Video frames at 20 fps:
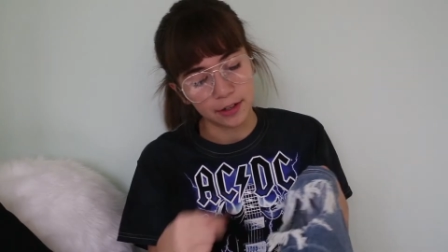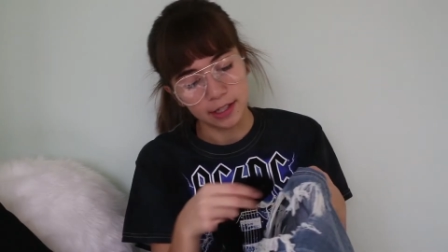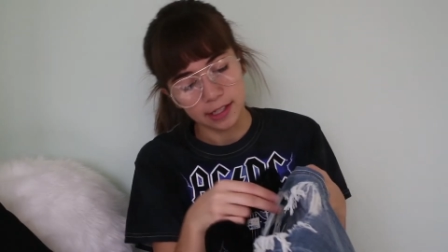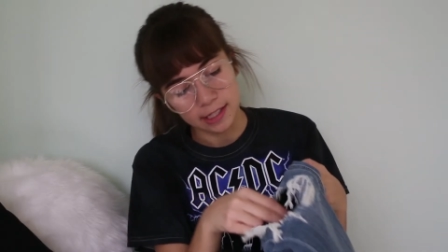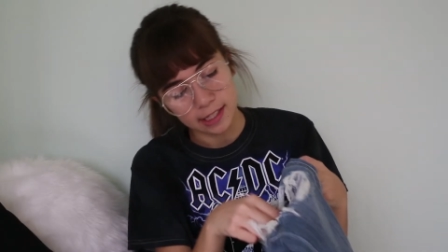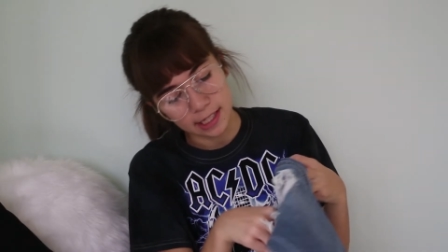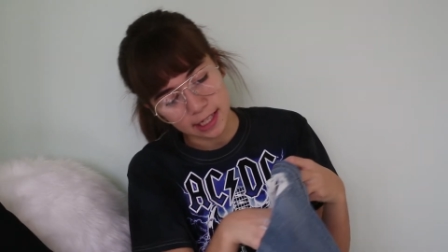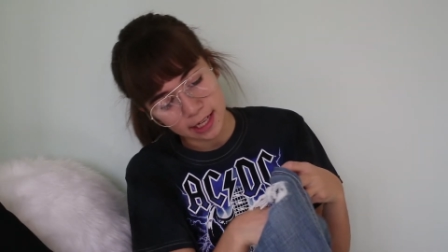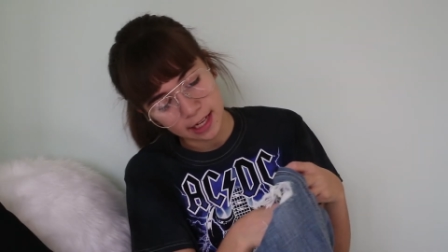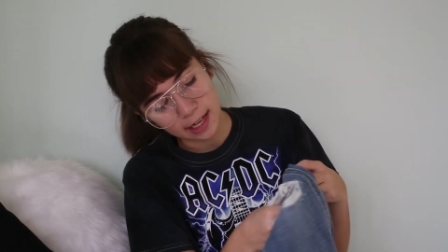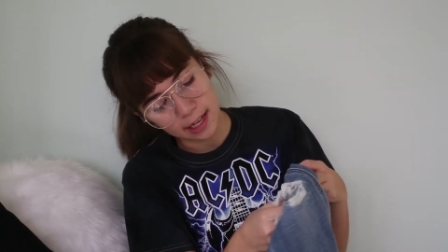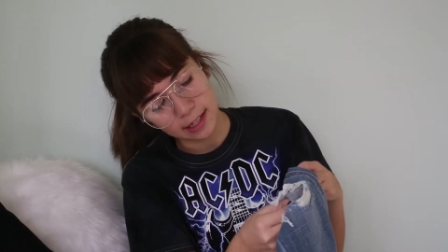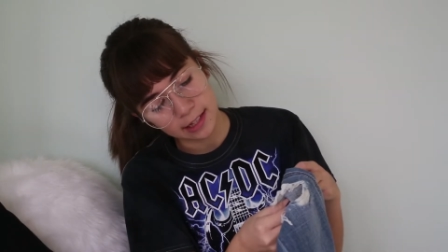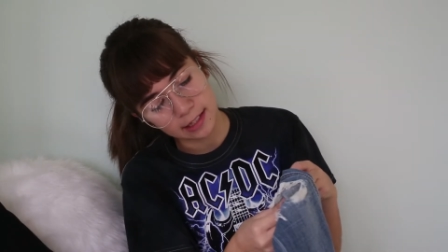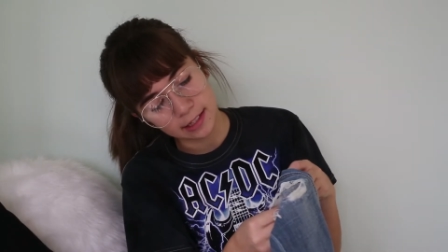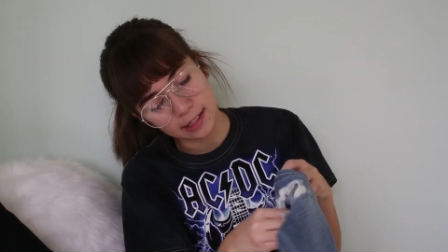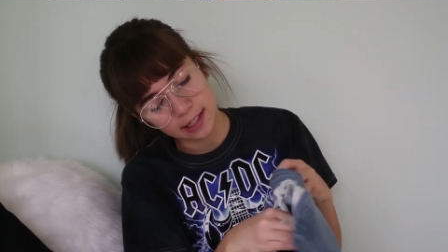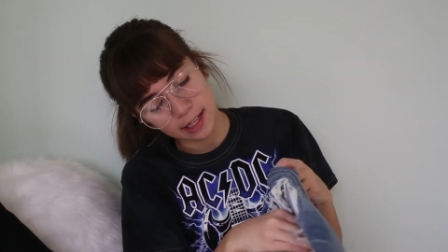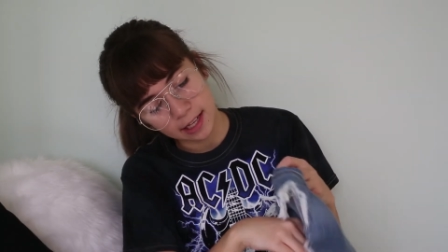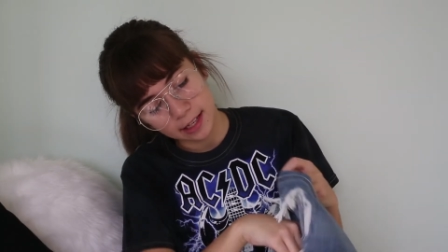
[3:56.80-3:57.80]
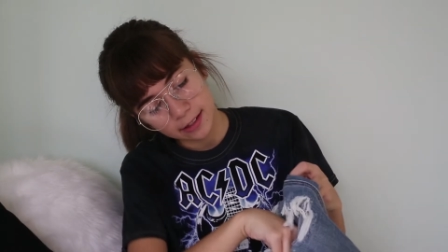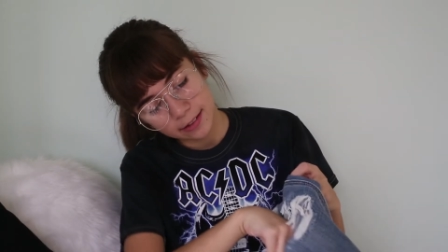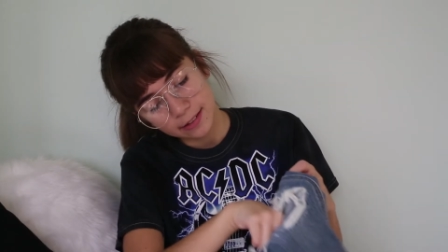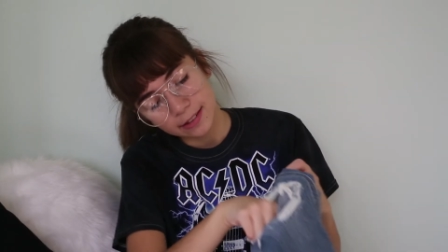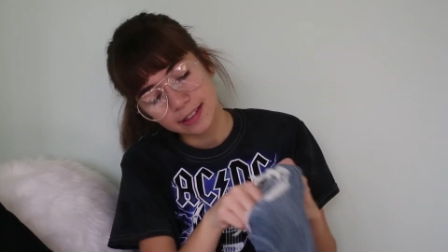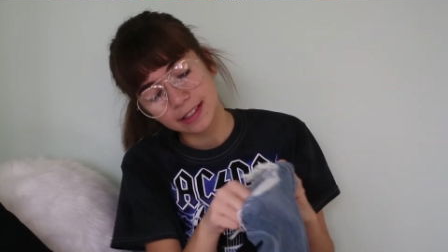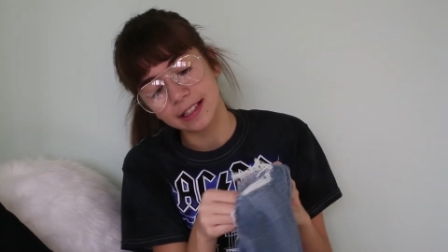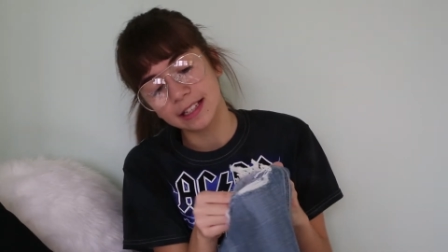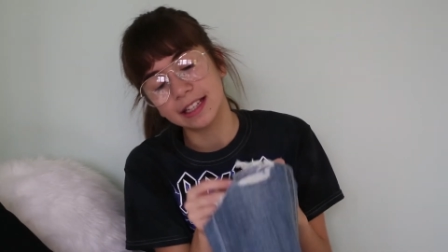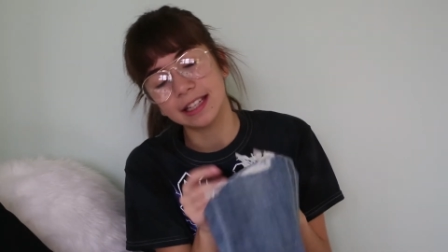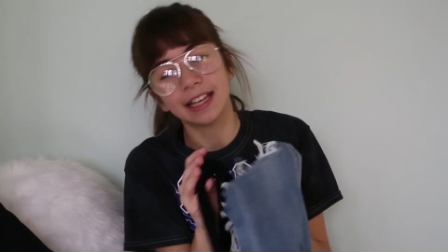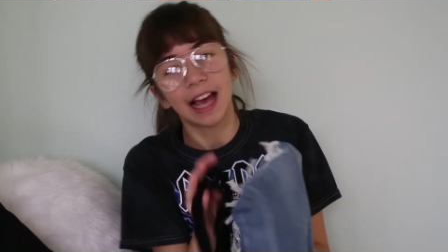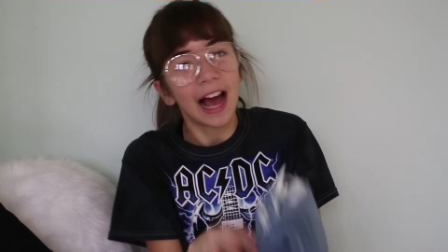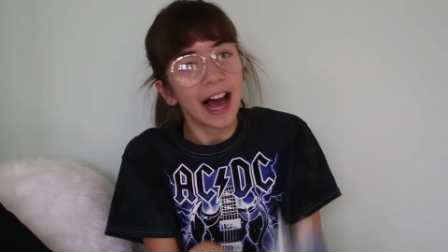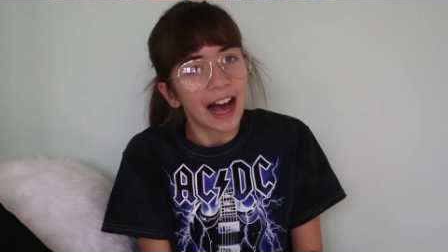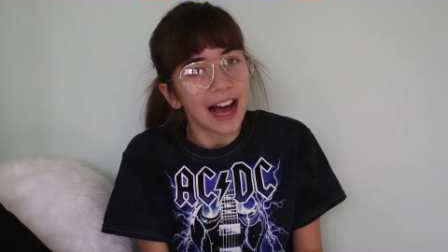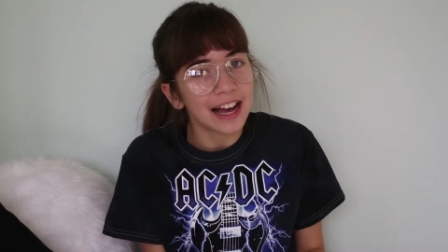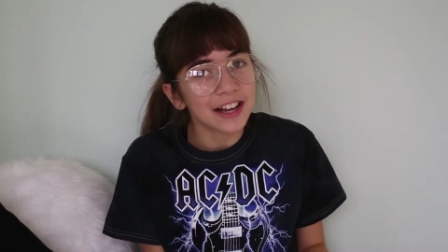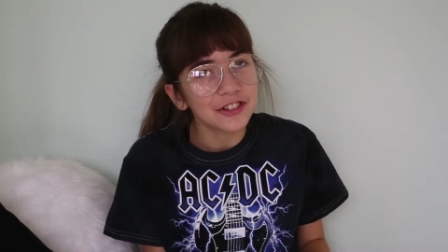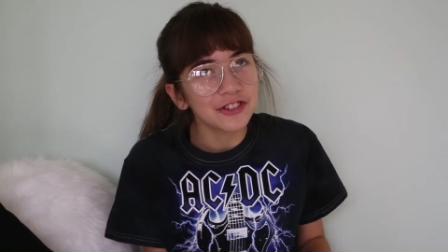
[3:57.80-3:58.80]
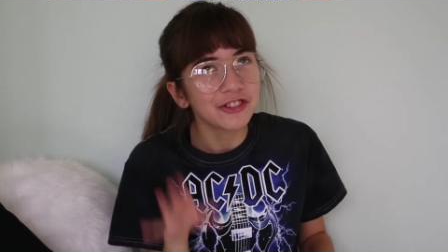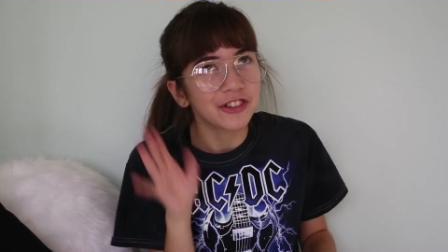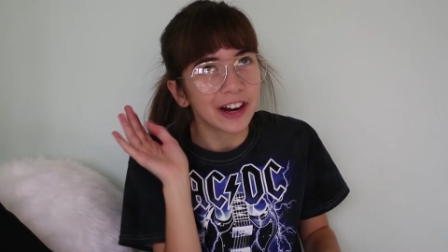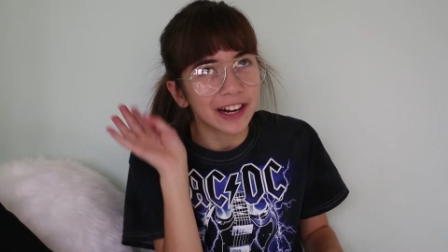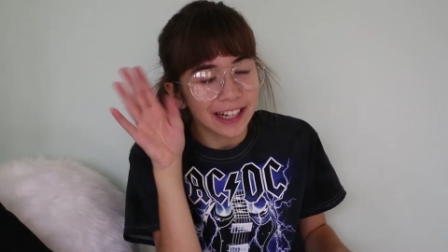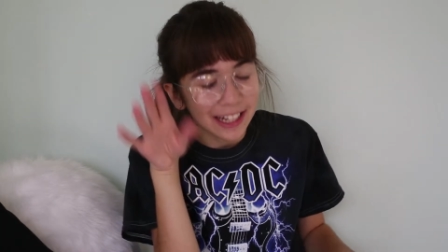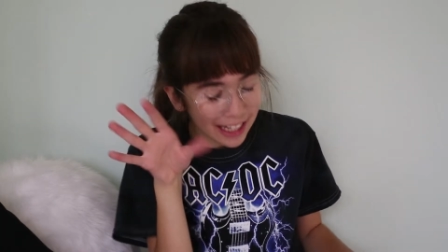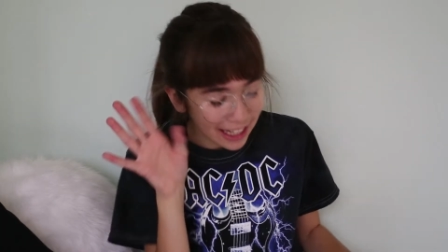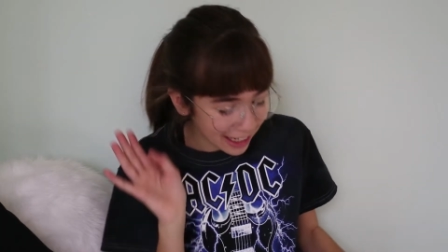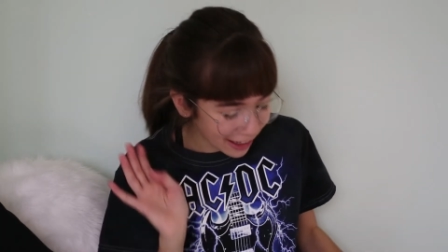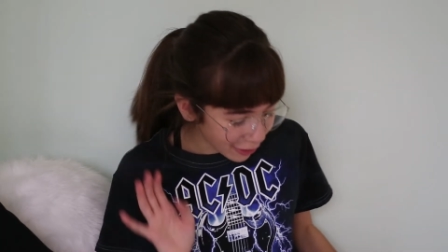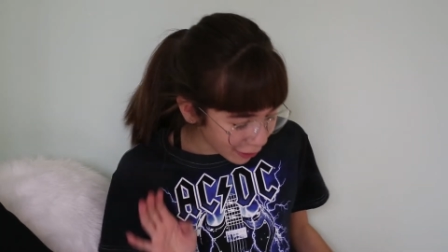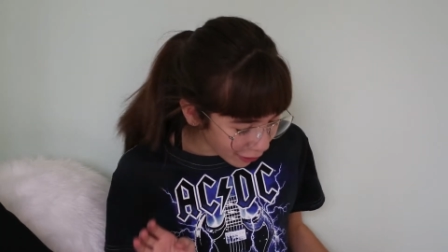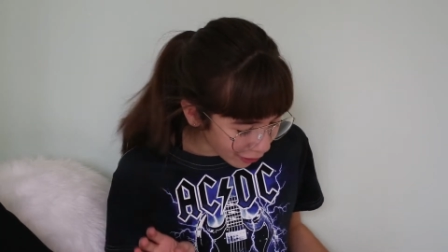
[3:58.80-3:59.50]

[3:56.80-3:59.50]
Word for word: you can see it, and it's like, yeah, trendy.